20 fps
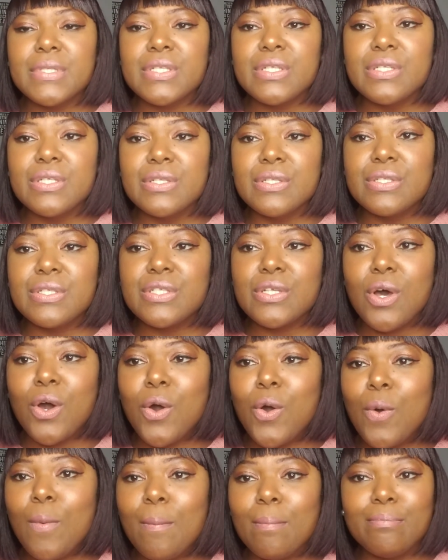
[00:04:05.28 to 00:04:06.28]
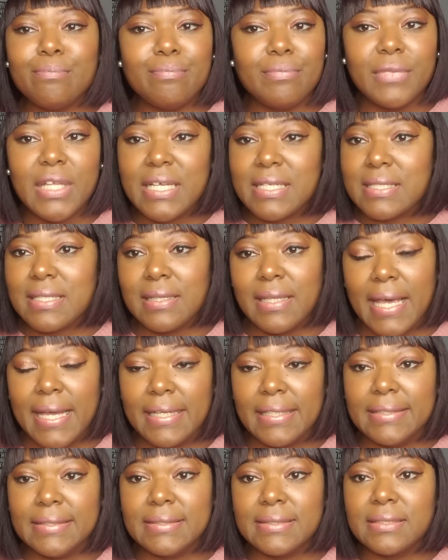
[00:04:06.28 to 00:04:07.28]
So listen,
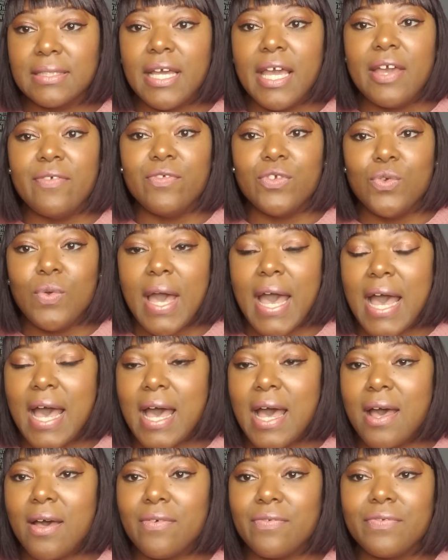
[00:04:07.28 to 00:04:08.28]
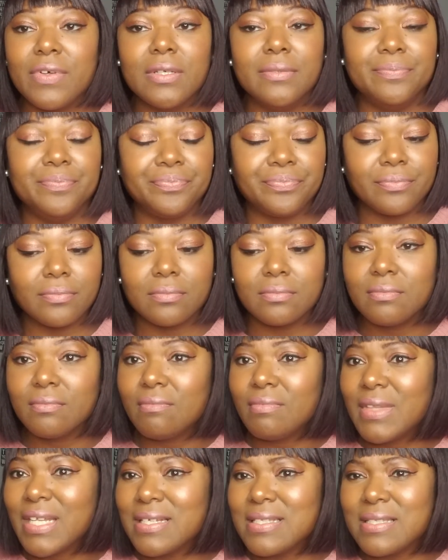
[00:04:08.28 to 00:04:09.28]
ladies, if you have
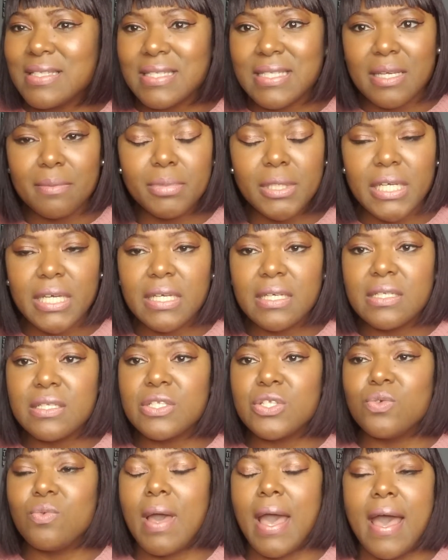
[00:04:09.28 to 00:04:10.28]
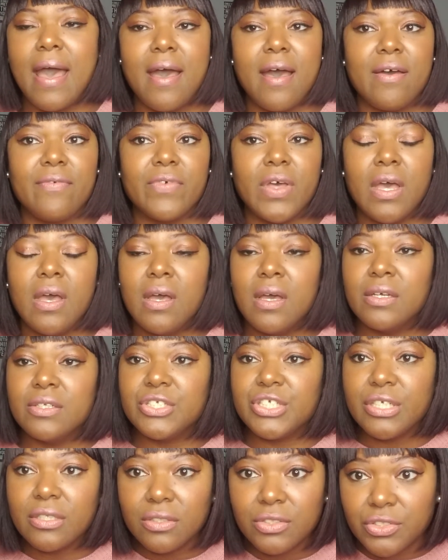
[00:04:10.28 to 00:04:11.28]
siblings, you have
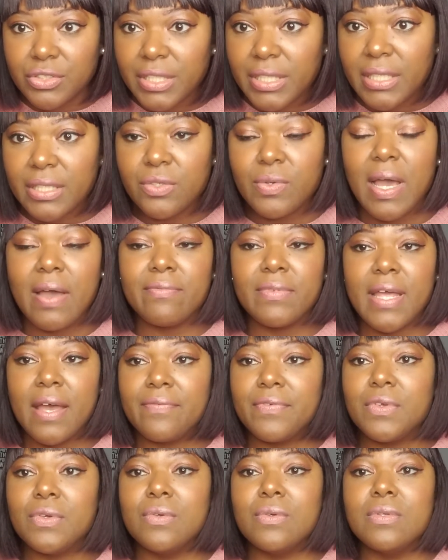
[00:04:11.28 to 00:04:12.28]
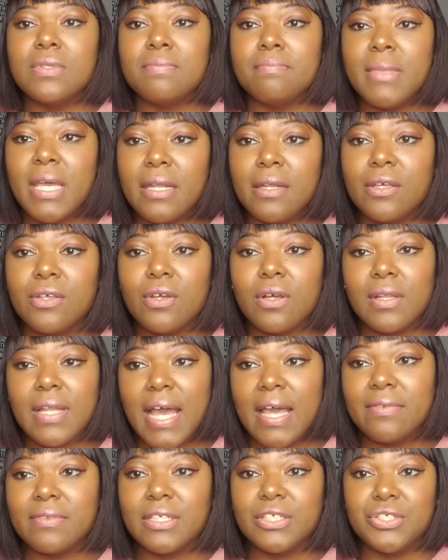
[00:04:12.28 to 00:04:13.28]
children, you have nephews, men in your
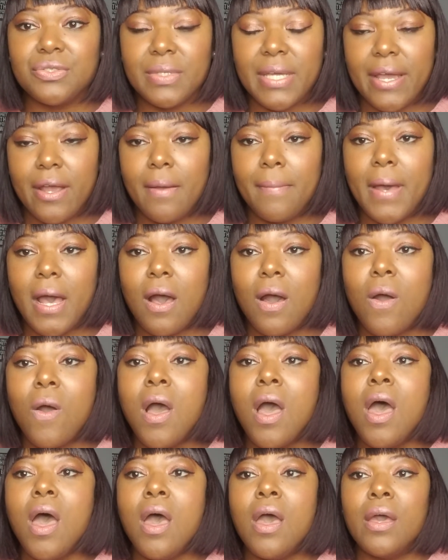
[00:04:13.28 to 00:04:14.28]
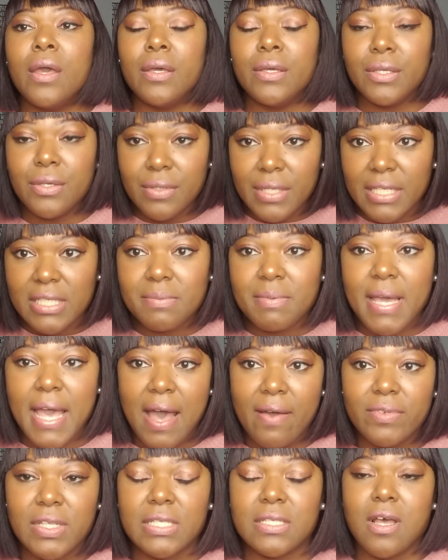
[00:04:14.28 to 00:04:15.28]
life that you care about, you need to be
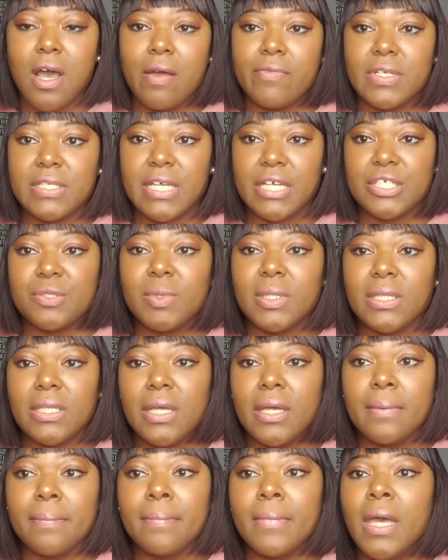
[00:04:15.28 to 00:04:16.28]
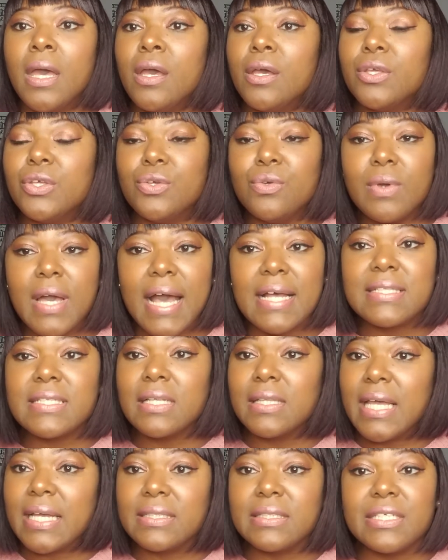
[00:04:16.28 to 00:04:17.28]
having this conversation with them. You got to
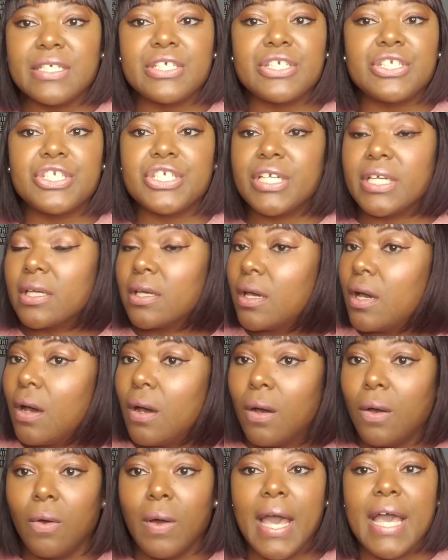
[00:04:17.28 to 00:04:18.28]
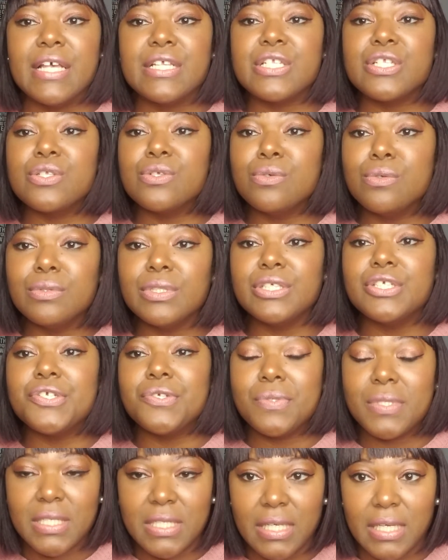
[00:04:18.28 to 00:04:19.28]
let this chick go as soon as you
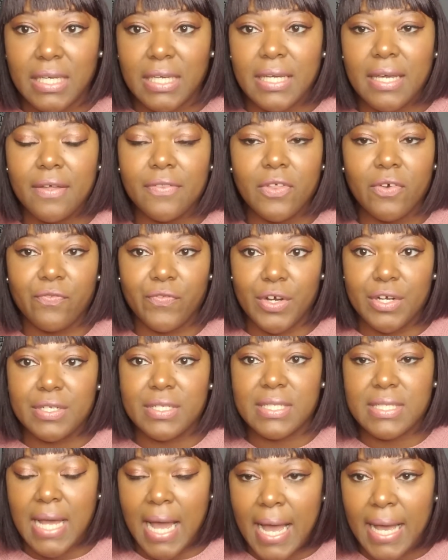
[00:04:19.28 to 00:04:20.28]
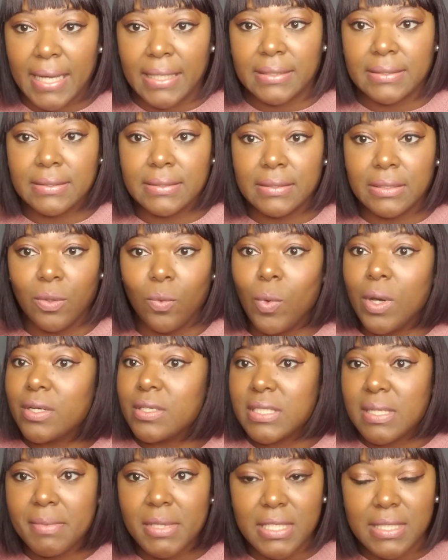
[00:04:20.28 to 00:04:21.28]
see the first sign. What are
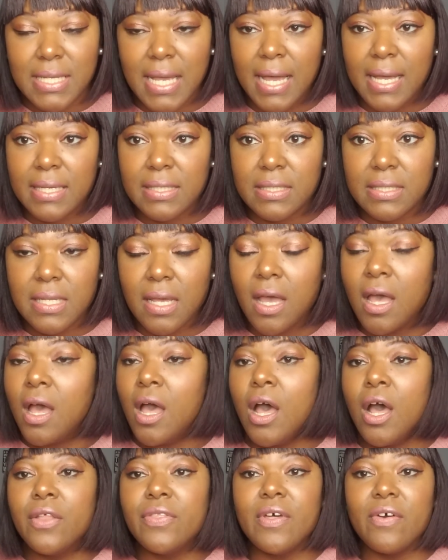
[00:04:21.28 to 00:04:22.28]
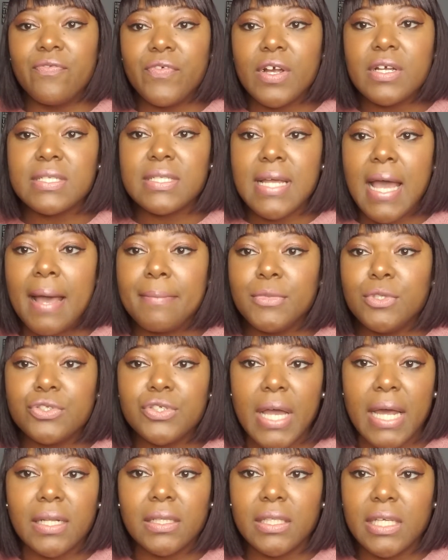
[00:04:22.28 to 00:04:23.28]
some of the signs? The first time you
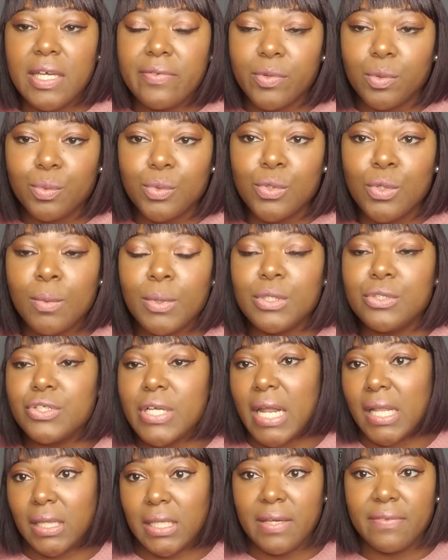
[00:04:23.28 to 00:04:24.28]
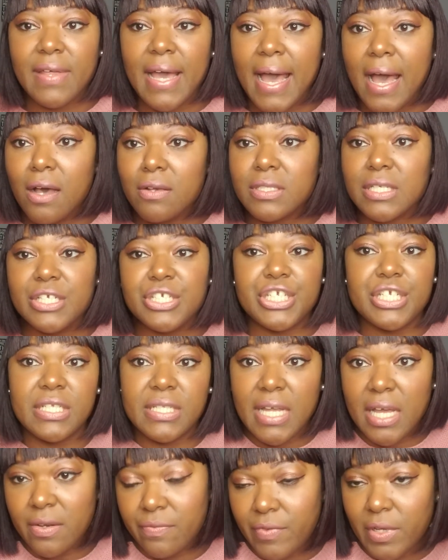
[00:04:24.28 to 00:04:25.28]
try to leave a room or you try to leave the house and she
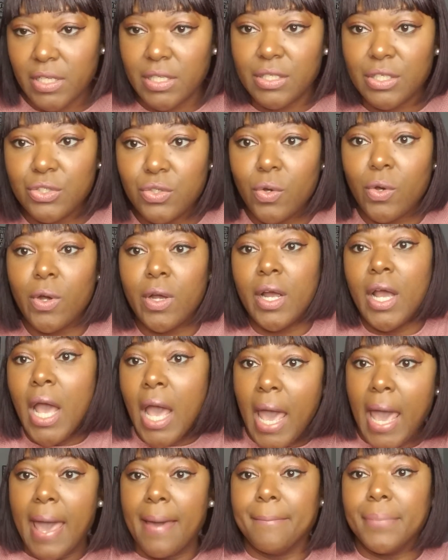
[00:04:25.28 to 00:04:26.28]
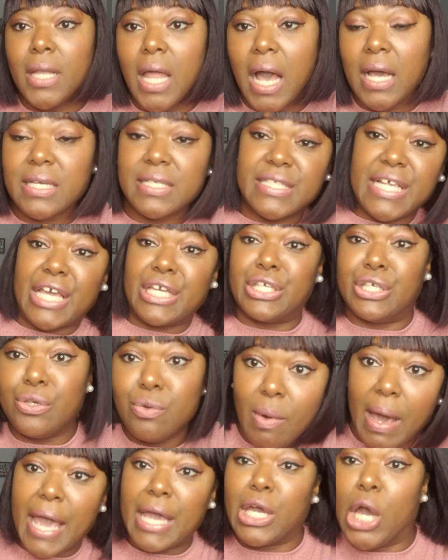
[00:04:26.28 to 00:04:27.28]
stand in front of the door and block and say,
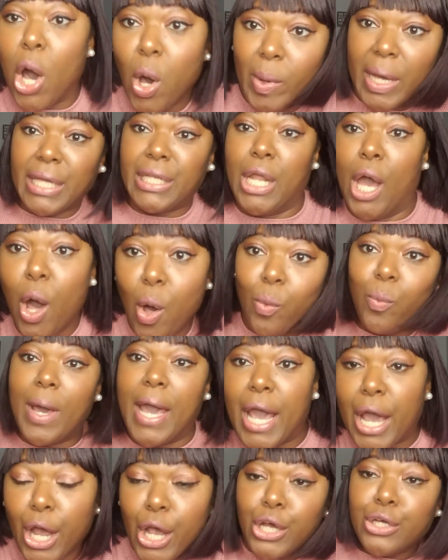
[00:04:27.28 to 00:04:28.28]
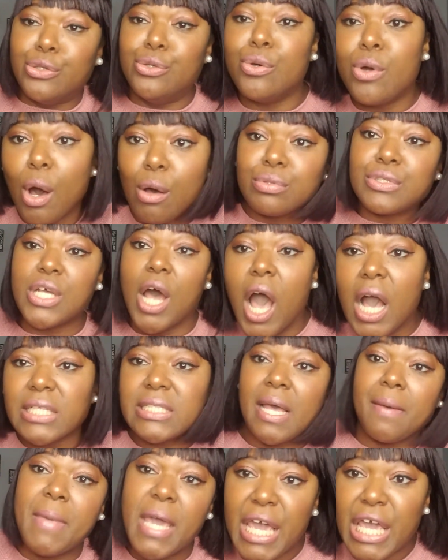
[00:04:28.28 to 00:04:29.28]
you ain't going nowhere. You gonna talk
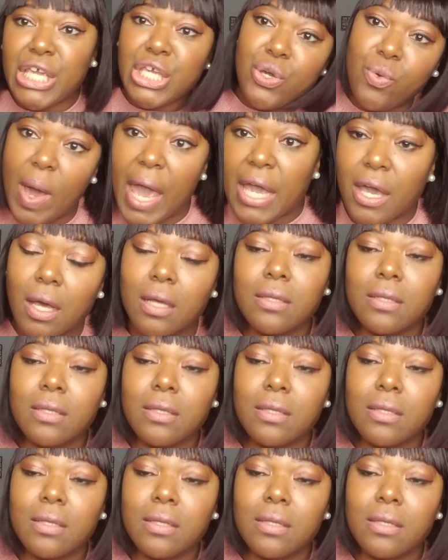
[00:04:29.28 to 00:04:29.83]
to me. You ain't go.